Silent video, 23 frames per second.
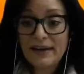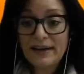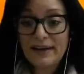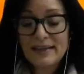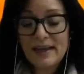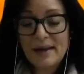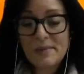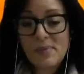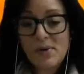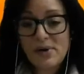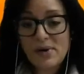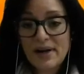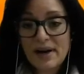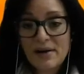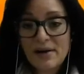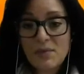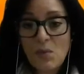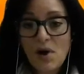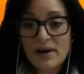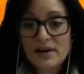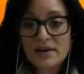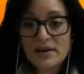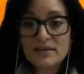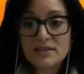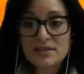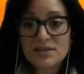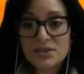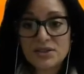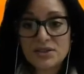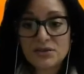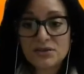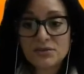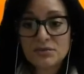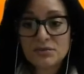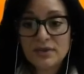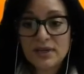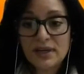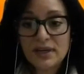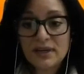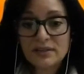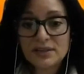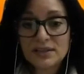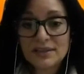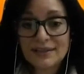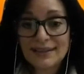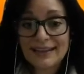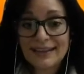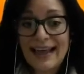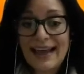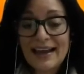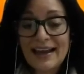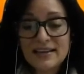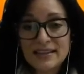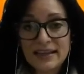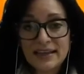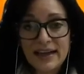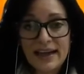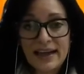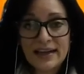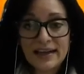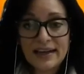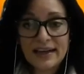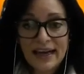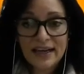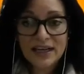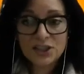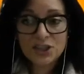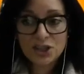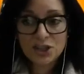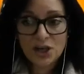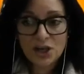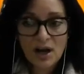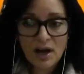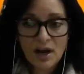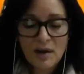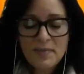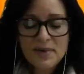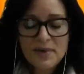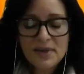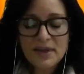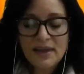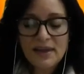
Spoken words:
At that point, I wanted to to landing and get a job.